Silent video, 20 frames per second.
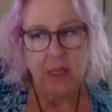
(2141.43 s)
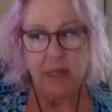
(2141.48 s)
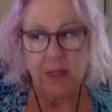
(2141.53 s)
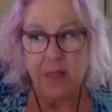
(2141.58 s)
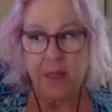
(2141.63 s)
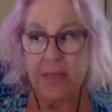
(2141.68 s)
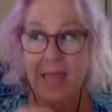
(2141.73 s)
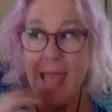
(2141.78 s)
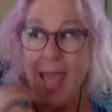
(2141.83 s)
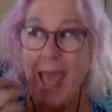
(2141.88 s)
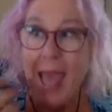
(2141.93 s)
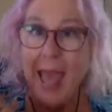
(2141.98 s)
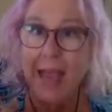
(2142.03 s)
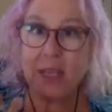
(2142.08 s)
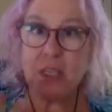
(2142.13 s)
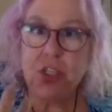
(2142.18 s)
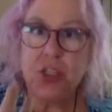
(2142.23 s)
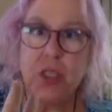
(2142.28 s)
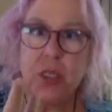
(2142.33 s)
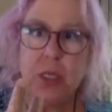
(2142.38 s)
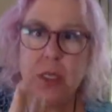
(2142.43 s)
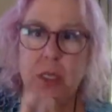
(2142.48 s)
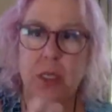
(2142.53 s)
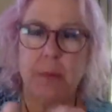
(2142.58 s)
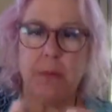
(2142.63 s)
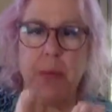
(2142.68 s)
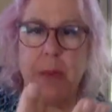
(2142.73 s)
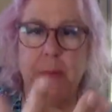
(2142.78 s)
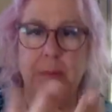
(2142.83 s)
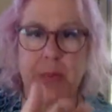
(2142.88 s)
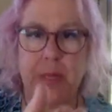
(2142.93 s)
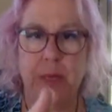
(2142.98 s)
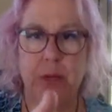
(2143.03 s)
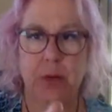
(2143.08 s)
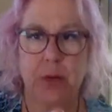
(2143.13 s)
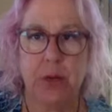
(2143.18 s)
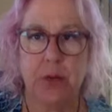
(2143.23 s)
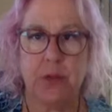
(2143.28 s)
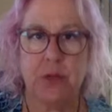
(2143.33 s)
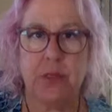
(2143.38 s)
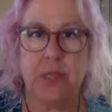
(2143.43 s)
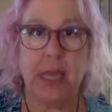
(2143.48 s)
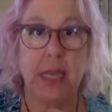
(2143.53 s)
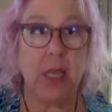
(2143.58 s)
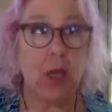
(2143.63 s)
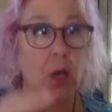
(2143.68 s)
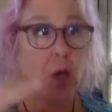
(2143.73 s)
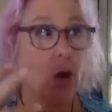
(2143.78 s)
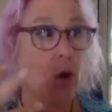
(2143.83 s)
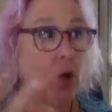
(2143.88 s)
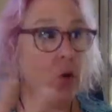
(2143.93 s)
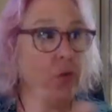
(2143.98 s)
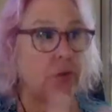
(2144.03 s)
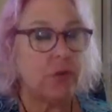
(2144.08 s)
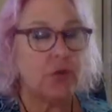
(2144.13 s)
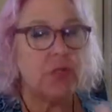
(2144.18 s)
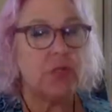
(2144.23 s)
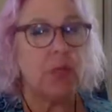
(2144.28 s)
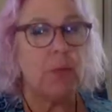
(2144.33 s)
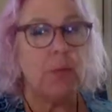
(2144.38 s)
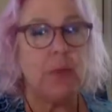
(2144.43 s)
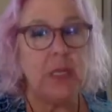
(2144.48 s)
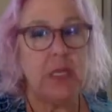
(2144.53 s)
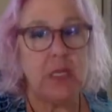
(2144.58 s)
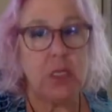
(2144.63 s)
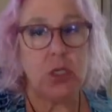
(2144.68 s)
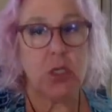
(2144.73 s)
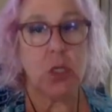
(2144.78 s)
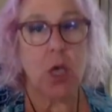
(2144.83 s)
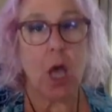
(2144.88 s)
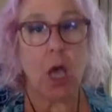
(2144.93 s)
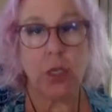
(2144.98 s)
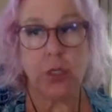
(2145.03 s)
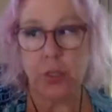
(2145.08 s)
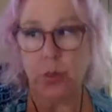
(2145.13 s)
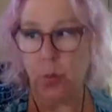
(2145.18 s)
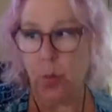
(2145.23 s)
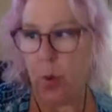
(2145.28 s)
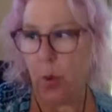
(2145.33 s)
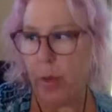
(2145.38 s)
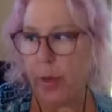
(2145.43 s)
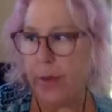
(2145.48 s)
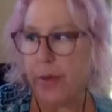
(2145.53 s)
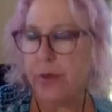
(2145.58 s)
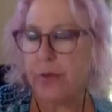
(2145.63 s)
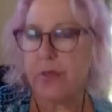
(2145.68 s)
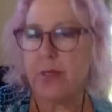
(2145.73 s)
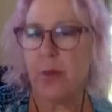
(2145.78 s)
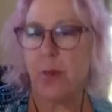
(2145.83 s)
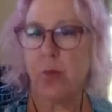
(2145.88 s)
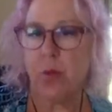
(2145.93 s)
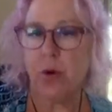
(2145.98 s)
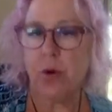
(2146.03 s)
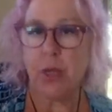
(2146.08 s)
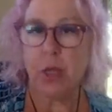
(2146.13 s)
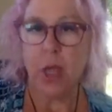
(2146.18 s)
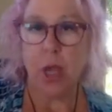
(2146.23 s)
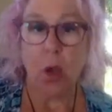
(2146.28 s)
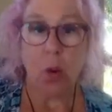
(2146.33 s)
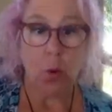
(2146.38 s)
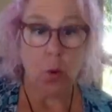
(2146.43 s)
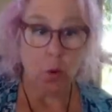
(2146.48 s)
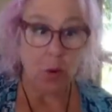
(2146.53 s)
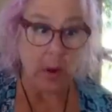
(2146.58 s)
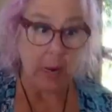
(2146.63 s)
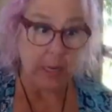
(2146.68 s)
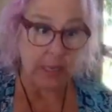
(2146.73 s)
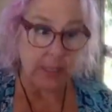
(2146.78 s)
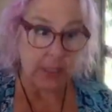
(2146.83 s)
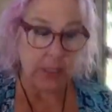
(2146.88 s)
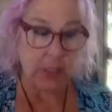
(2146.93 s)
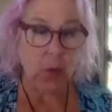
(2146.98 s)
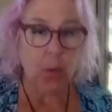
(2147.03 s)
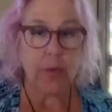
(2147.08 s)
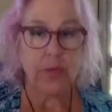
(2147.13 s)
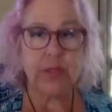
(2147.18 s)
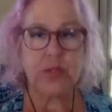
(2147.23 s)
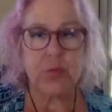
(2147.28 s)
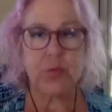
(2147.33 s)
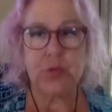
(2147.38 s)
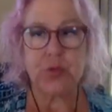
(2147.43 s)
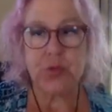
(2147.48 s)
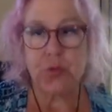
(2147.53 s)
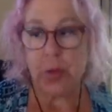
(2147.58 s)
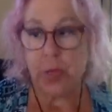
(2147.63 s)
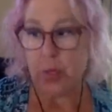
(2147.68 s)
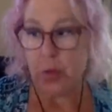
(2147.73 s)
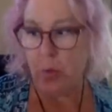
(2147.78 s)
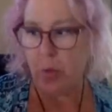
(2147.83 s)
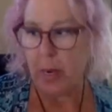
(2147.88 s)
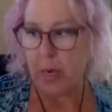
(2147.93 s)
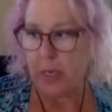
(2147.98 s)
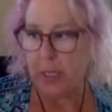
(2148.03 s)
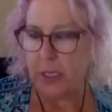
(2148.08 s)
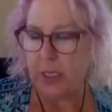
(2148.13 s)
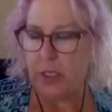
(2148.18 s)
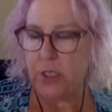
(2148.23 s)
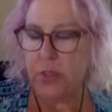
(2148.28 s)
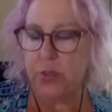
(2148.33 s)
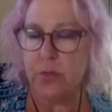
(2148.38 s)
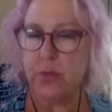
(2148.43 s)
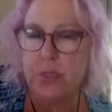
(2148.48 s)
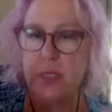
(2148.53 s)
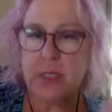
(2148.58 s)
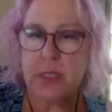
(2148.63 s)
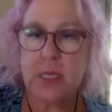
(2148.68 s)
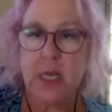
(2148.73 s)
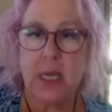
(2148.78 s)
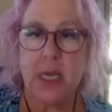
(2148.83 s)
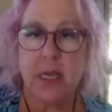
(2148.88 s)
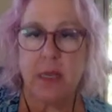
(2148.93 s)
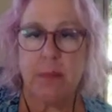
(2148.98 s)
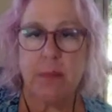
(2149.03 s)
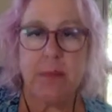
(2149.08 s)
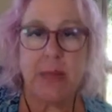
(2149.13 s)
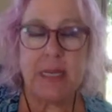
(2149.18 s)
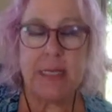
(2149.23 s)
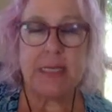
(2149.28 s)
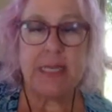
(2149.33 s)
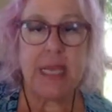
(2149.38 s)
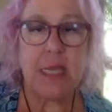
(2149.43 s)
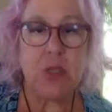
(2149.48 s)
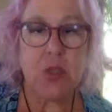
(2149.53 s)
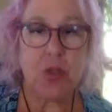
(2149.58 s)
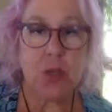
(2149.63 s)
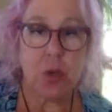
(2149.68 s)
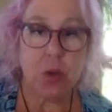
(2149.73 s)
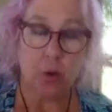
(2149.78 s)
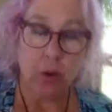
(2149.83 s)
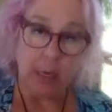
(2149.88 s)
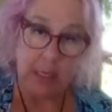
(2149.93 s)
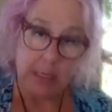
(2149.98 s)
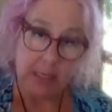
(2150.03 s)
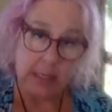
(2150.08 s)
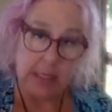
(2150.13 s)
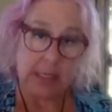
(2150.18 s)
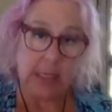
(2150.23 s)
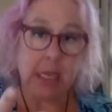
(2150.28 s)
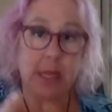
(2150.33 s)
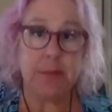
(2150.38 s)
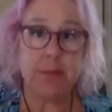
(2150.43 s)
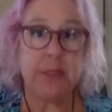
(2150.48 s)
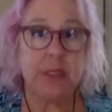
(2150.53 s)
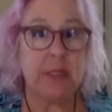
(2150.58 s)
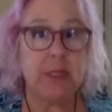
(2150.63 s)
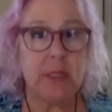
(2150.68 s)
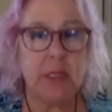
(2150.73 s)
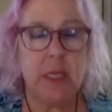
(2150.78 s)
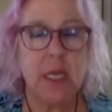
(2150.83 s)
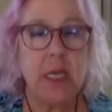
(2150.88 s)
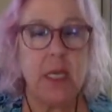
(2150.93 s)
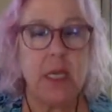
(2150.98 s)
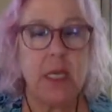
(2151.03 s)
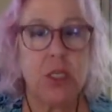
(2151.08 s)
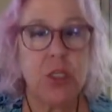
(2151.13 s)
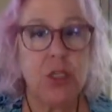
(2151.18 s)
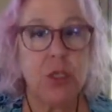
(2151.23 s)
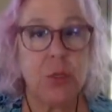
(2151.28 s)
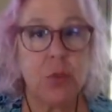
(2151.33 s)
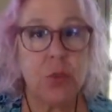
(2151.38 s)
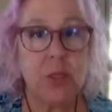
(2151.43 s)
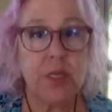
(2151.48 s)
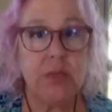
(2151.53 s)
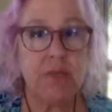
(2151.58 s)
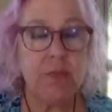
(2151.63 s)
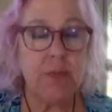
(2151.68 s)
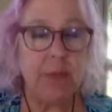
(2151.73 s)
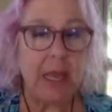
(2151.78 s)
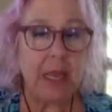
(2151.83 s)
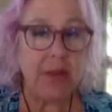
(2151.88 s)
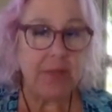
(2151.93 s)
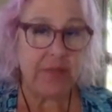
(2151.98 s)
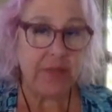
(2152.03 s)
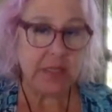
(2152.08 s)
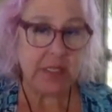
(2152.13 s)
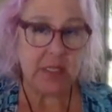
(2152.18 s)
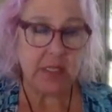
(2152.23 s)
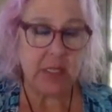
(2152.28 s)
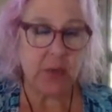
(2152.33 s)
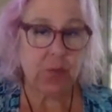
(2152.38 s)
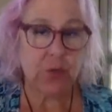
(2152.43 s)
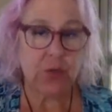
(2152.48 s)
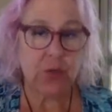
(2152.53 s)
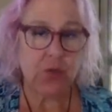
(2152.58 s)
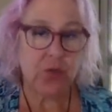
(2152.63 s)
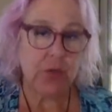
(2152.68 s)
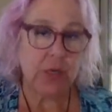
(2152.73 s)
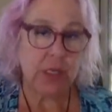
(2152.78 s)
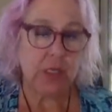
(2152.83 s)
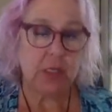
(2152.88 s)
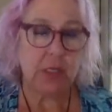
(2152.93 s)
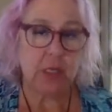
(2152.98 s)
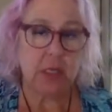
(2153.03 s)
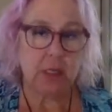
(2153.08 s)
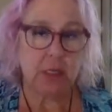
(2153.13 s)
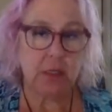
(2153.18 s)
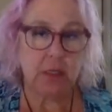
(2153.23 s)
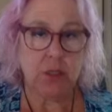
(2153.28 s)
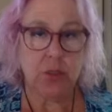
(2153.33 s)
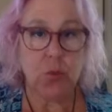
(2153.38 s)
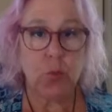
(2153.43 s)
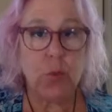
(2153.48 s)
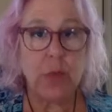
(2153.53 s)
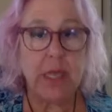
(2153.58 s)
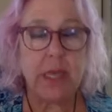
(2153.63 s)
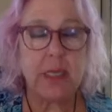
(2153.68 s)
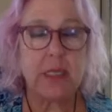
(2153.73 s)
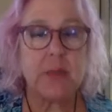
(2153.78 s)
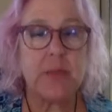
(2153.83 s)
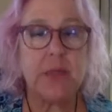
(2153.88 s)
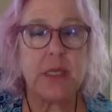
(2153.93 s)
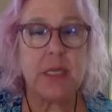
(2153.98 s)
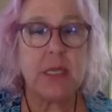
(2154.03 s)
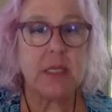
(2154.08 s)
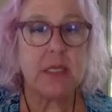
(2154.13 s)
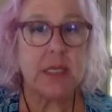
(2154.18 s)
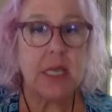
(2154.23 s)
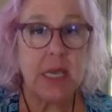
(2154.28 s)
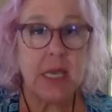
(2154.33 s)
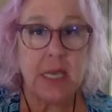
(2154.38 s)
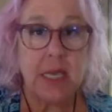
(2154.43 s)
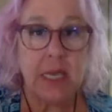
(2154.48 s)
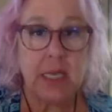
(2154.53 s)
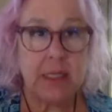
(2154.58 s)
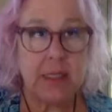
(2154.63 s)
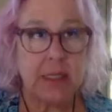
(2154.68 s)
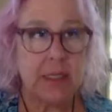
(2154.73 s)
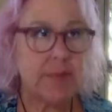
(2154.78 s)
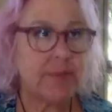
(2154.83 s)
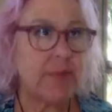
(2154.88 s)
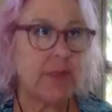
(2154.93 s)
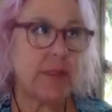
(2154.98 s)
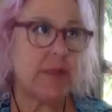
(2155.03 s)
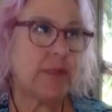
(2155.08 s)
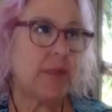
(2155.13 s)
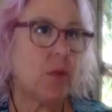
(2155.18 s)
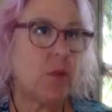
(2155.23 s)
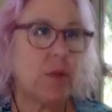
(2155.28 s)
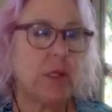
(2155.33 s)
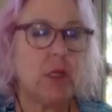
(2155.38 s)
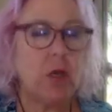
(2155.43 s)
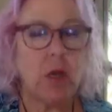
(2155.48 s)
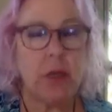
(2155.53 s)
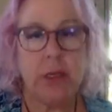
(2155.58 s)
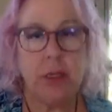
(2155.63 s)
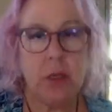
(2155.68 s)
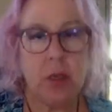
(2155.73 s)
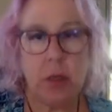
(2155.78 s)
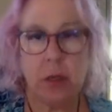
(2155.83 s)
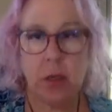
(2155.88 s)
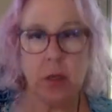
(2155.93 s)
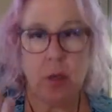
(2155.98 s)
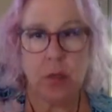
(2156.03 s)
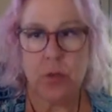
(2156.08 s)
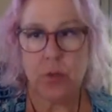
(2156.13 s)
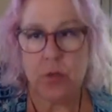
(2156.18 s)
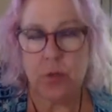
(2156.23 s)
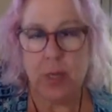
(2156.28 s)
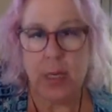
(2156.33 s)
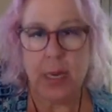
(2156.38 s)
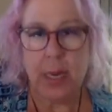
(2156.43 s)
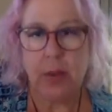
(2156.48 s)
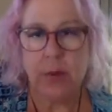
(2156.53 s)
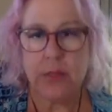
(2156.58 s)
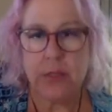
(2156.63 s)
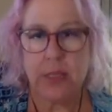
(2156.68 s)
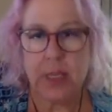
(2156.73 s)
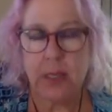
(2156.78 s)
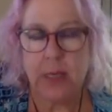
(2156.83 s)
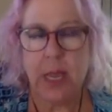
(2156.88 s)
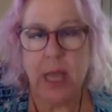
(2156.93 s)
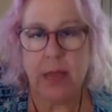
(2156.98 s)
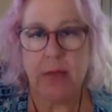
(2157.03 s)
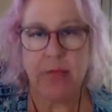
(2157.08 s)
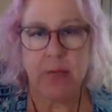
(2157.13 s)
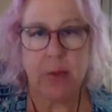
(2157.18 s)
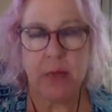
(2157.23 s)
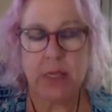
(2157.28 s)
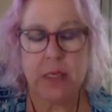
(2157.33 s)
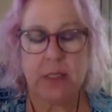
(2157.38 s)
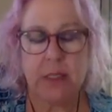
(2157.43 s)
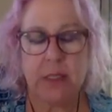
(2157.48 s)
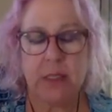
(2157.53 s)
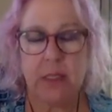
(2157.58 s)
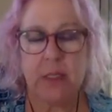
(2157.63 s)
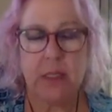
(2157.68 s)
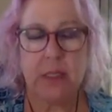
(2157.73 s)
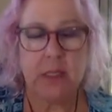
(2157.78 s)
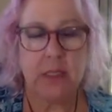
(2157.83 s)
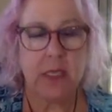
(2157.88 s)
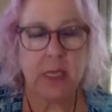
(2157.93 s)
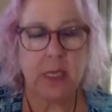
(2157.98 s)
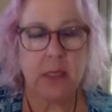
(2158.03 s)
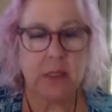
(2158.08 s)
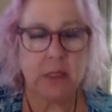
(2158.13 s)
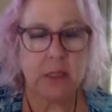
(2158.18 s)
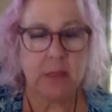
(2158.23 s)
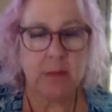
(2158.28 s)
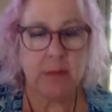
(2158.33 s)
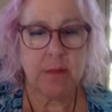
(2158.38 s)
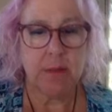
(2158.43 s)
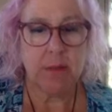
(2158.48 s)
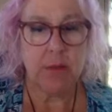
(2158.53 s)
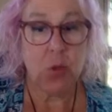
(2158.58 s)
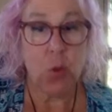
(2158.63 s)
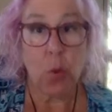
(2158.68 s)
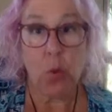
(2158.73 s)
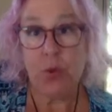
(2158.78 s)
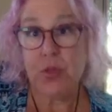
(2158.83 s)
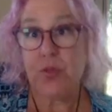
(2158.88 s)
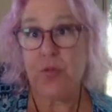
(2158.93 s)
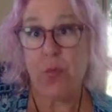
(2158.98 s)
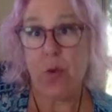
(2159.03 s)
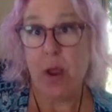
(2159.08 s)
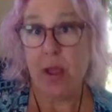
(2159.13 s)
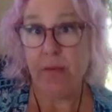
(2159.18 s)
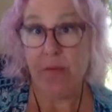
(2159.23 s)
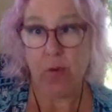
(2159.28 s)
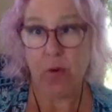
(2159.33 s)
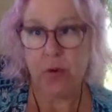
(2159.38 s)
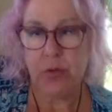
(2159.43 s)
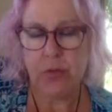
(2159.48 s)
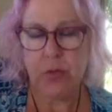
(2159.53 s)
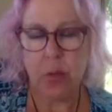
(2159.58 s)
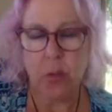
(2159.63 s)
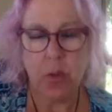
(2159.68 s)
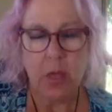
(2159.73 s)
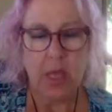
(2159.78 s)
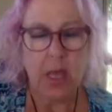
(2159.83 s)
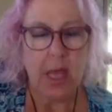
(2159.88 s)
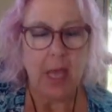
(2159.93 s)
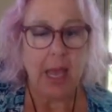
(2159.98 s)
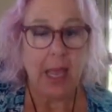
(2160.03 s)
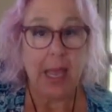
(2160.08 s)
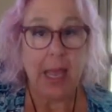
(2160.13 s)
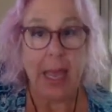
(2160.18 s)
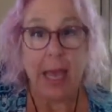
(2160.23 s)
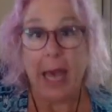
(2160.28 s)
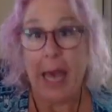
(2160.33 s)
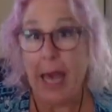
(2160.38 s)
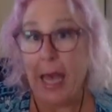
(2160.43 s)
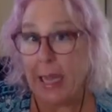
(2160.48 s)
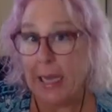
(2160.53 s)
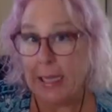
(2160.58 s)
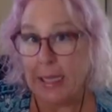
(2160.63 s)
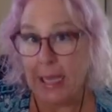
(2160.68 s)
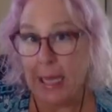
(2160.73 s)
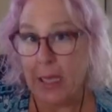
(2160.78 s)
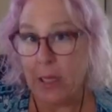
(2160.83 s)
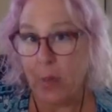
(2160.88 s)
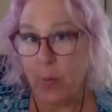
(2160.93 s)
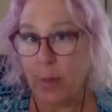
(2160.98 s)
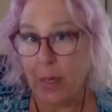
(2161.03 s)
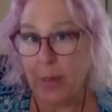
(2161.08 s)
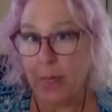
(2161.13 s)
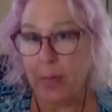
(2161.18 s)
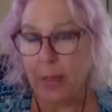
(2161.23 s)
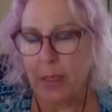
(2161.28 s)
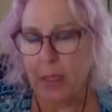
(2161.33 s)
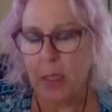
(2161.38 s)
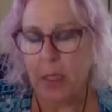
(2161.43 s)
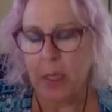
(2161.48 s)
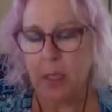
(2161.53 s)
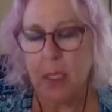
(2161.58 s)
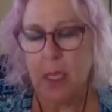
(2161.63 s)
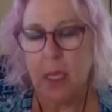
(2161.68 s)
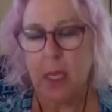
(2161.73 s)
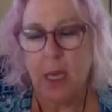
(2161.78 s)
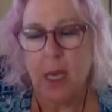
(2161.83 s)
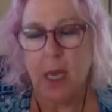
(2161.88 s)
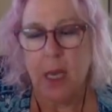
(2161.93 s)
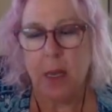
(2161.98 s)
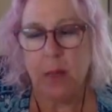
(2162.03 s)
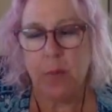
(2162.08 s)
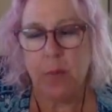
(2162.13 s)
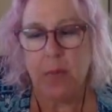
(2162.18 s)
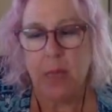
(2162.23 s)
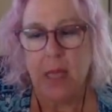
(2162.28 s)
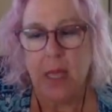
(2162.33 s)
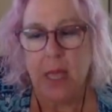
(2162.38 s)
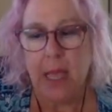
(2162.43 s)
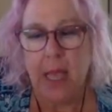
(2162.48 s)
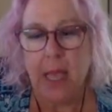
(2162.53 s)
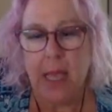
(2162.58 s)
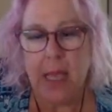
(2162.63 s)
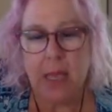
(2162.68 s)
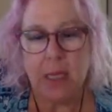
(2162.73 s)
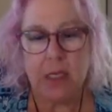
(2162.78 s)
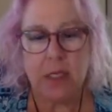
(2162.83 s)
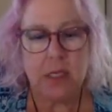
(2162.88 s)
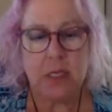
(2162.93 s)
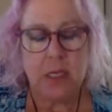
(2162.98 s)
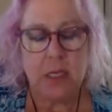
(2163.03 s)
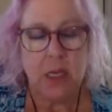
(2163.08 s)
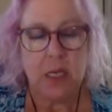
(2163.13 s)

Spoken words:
the action appears, like, oh, there's somebody to talk to, or here's somewhere to go, or I need to go on this retreat, or I need to do this meditation, or I need to come to the intuitive manifesting retreat in 2 weeks because it's only $99 right now. It's like half price, and it's yours forever. So I highly, highly recommend it. And